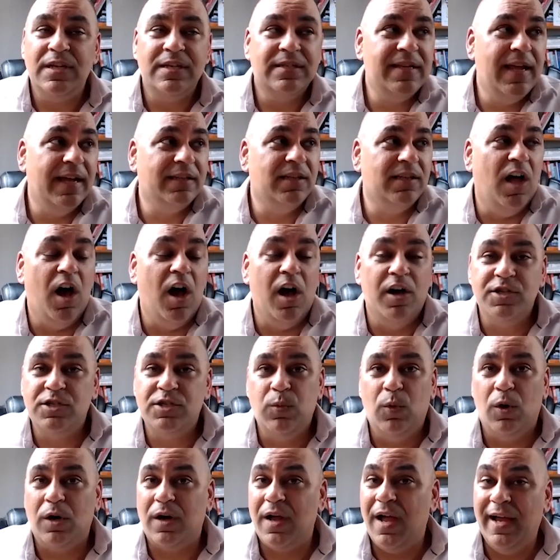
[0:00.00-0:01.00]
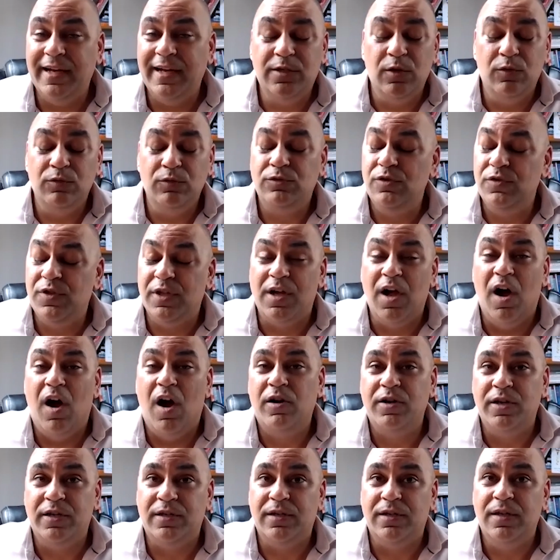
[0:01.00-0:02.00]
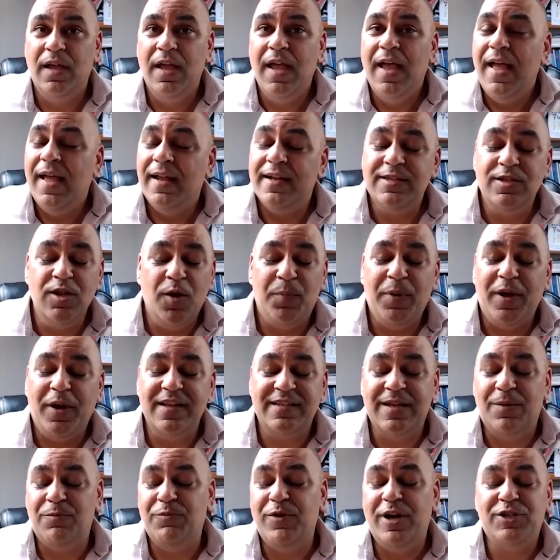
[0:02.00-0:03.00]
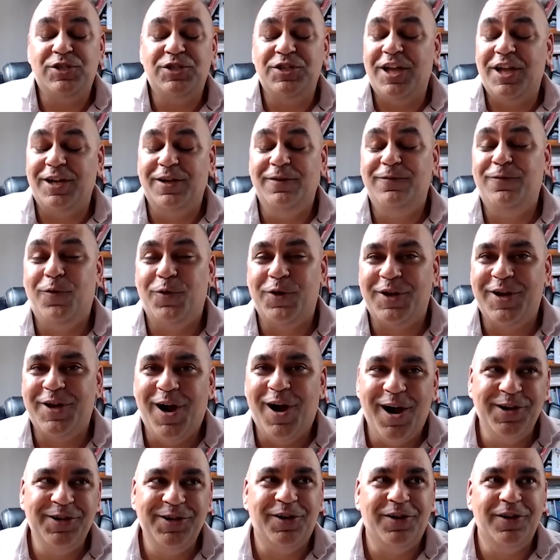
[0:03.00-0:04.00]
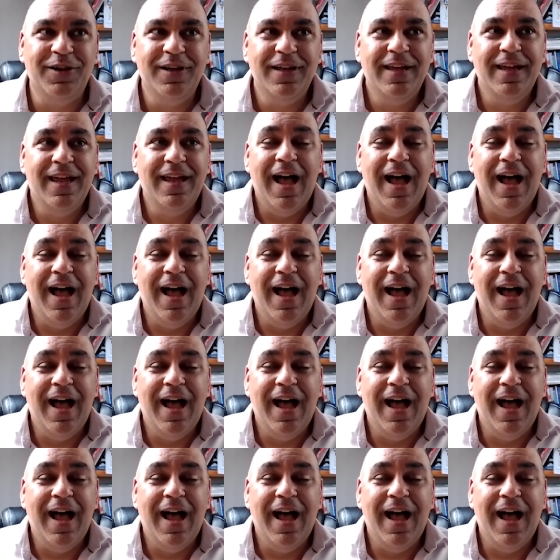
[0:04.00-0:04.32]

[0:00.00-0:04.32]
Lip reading: It's like the housework. I don't do the garden. It's not because I'm rich and I can afford a gardener.